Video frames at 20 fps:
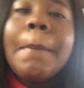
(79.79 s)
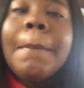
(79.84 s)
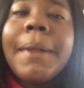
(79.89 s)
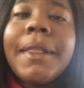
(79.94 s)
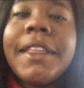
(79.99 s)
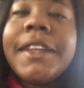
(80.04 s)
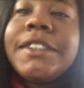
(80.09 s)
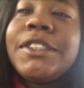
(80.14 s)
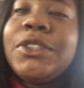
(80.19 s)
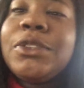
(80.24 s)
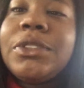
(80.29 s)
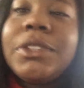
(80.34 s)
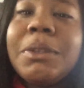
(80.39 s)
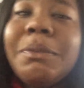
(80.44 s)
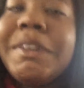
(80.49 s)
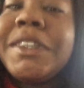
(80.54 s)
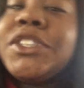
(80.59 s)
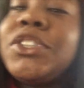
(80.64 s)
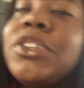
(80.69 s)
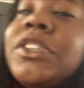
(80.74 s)
But let's do
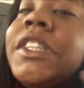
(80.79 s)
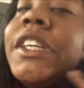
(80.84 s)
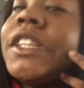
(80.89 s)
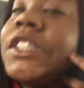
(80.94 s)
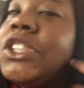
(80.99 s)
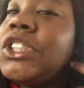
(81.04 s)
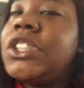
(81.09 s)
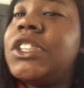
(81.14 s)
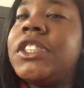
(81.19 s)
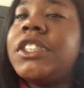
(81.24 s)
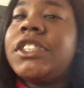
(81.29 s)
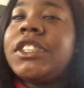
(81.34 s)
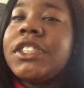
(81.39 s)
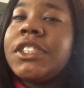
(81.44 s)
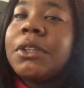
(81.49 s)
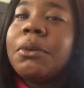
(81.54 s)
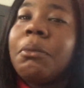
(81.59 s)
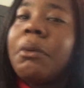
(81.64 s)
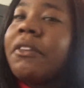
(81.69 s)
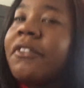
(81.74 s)
some introductions
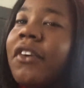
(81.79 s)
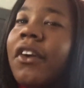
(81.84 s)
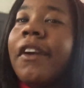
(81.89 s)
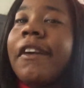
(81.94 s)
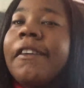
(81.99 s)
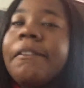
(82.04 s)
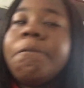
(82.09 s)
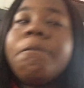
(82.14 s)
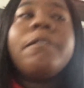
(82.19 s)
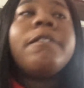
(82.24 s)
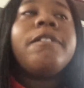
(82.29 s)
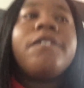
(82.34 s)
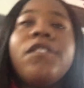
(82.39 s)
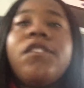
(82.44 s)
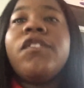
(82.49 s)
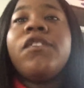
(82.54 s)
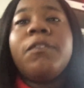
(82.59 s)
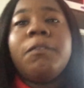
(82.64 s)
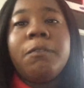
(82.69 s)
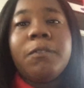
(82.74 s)
to some of our
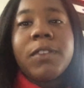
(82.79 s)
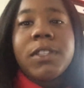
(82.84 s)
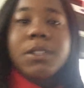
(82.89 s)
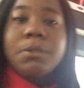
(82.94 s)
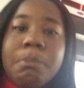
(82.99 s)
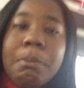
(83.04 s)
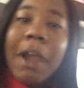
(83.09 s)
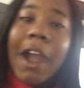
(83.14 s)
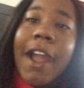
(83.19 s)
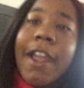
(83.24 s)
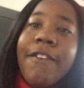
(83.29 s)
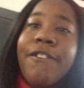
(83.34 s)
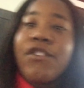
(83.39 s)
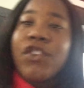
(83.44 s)
my